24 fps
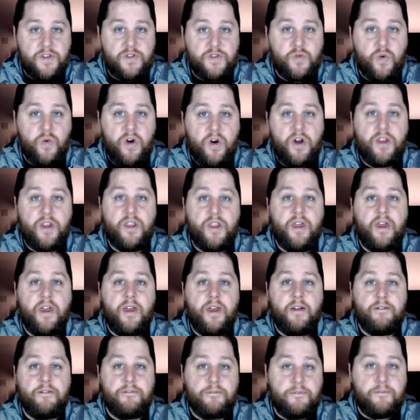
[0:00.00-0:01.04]
one
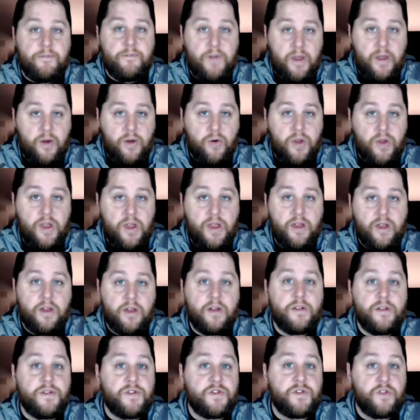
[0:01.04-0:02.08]
very
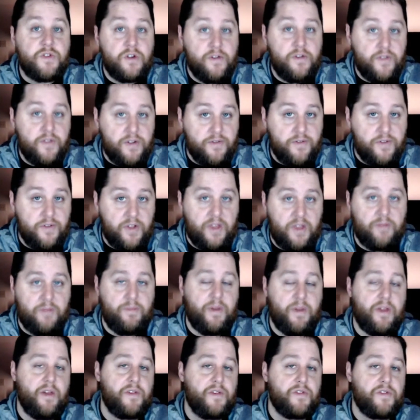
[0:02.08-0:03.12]
conservatively
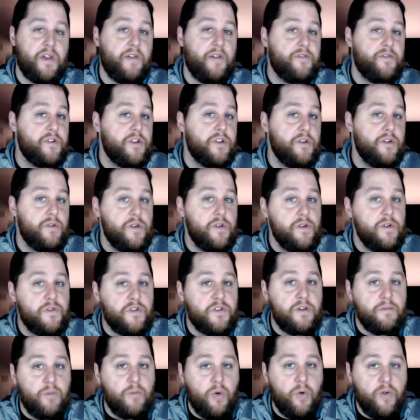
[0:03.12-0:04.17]
because after you use
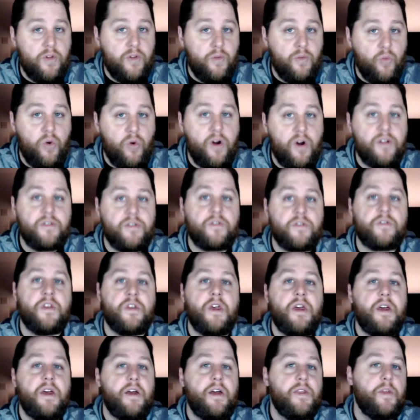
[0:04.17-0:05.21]
it more than once,
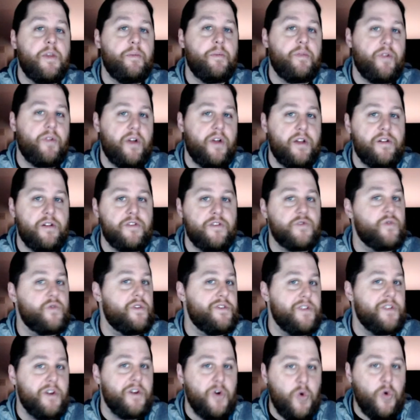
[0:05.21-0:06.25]
the players will
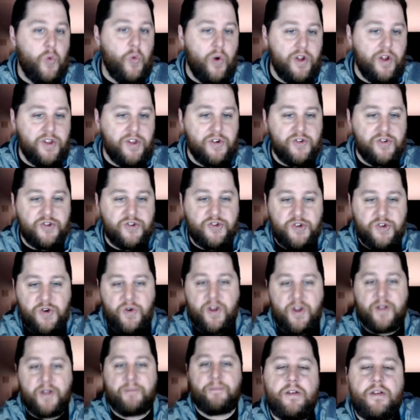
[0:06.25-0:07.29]
know what you're
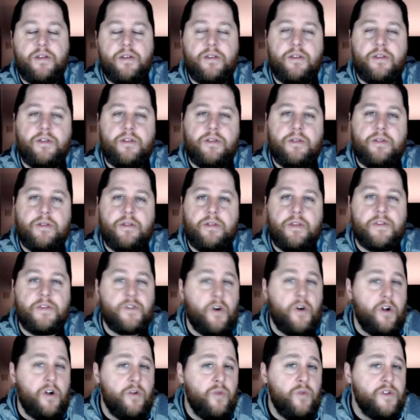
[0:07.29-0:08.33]
doing. It's a
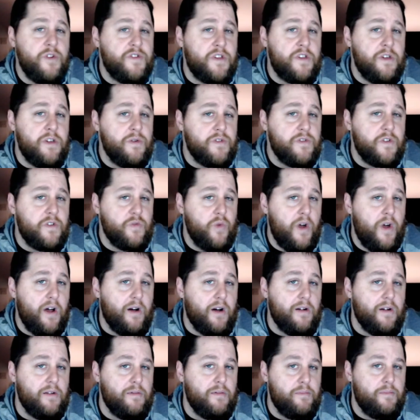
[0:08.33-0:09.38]
hard one to use as
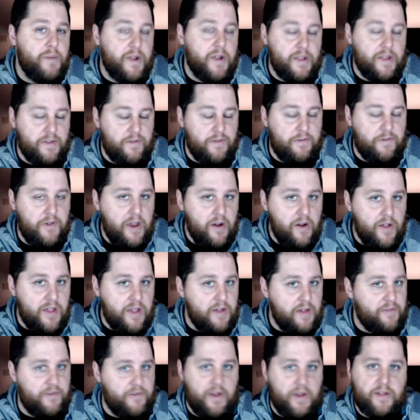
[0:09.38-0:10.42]
well, but it's very
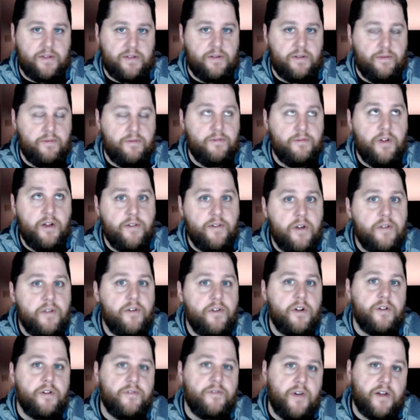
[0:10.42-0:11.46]
effective. Very, very,
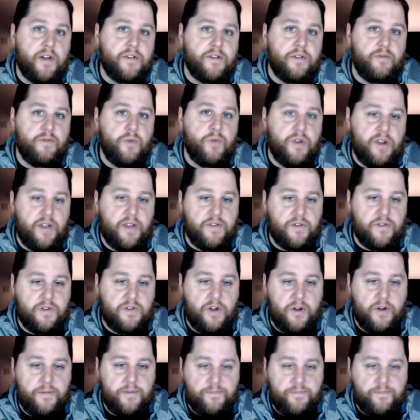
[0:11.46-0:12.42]
very effective when necessary.